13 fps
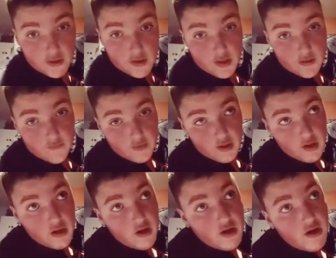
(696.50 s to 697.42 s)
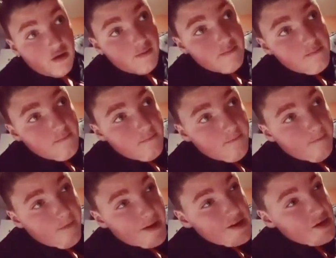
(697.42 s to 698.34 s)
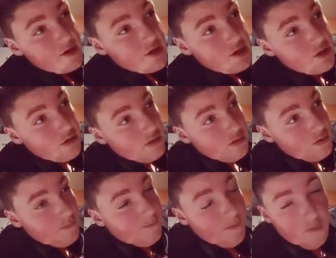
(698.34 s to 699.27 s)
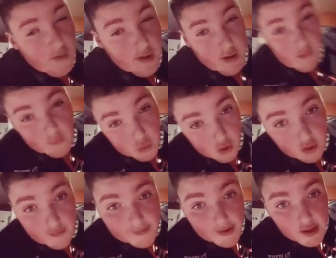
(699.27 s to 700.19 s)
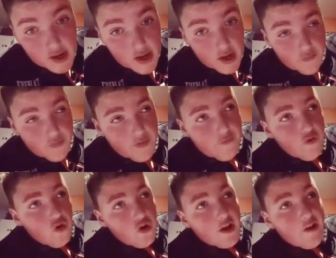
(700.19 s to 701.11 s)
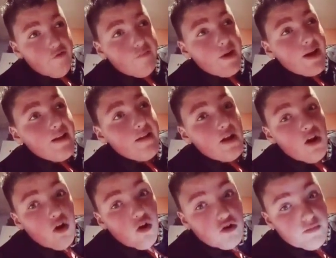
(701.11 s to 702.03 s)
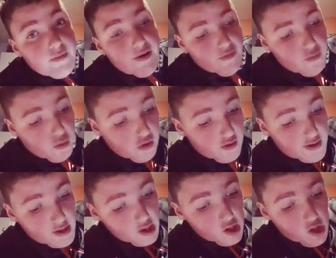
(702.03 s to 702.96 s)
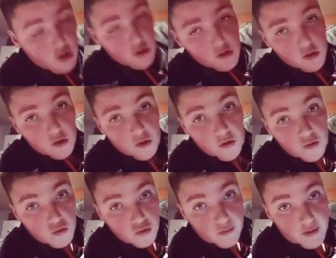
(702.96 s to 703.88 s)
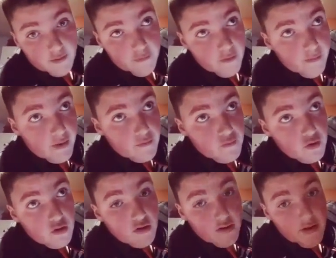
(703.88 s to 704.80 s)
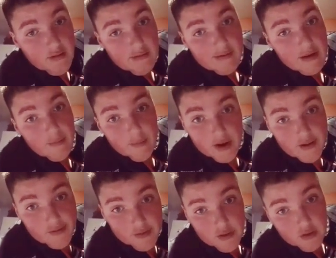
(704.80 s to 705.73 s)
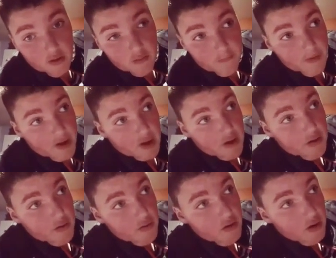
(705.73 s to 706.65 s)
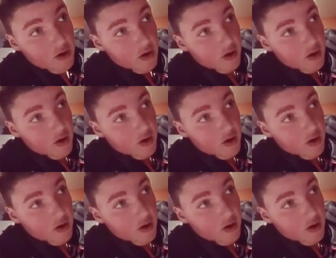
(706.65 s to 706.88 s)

Good evening. Um, thank you for watching the end of this vlog. It means a lot to me if you watch all the way through my vlog. Seriously, it means a lot. Thank you.